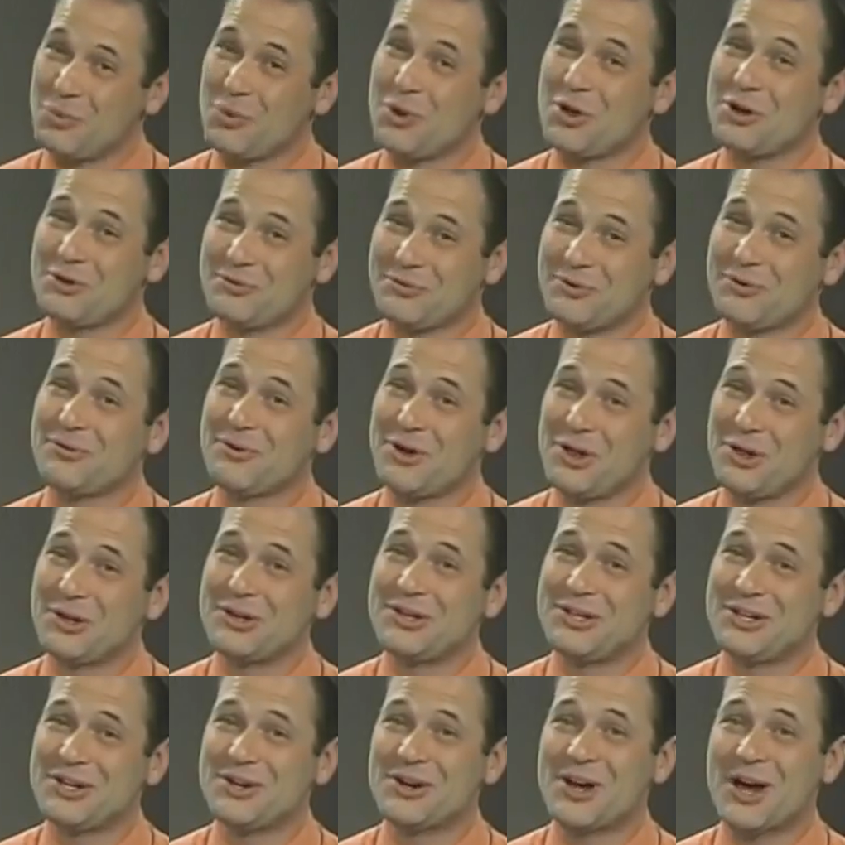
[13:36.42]
wonderful
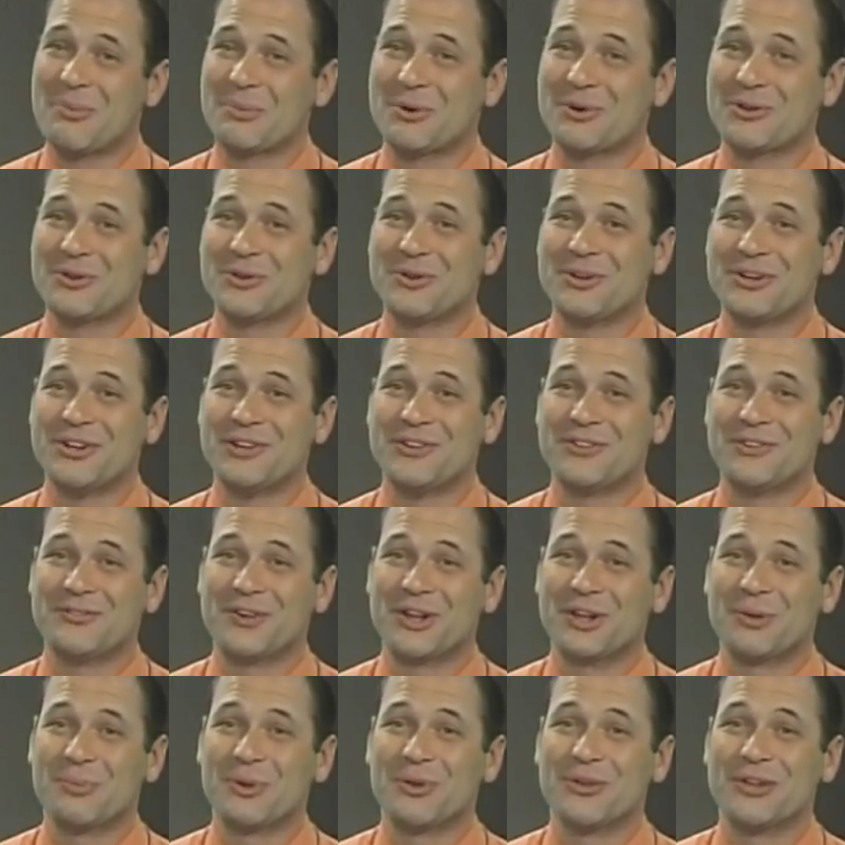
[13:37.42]
volunteer opportunities
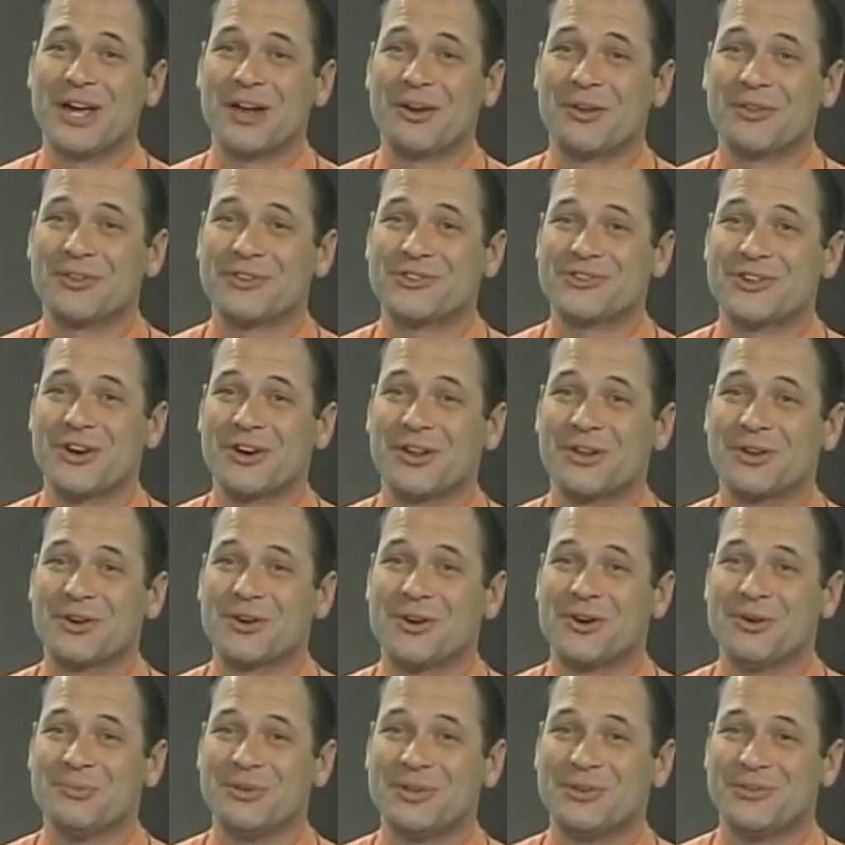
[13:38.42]
available down at the Sharlot
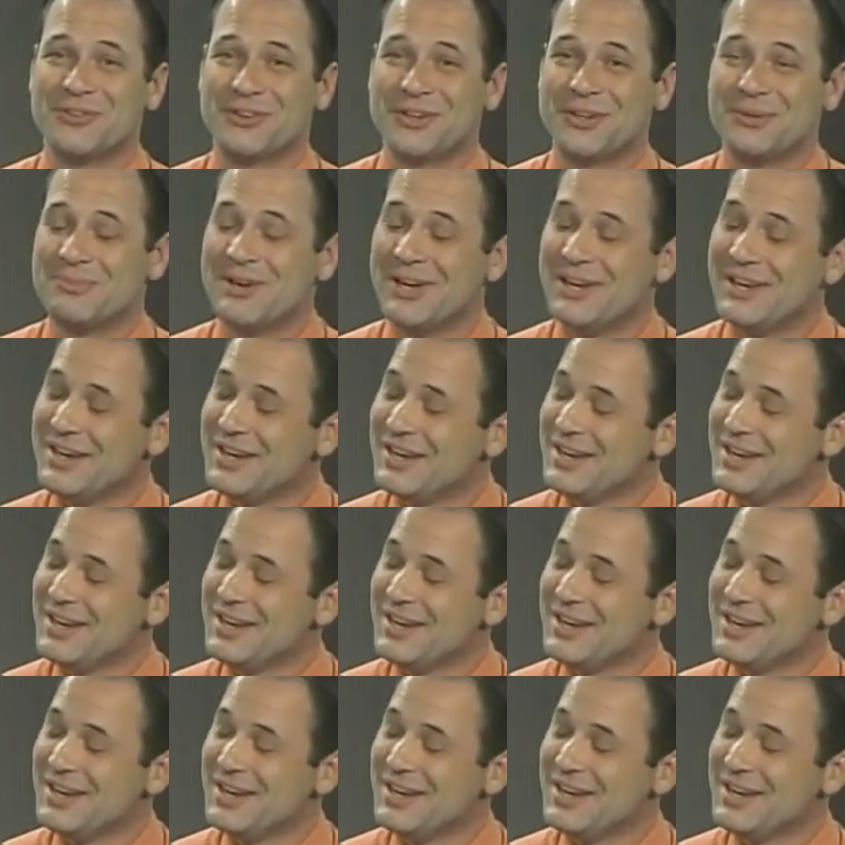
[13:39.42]
Hall Museum.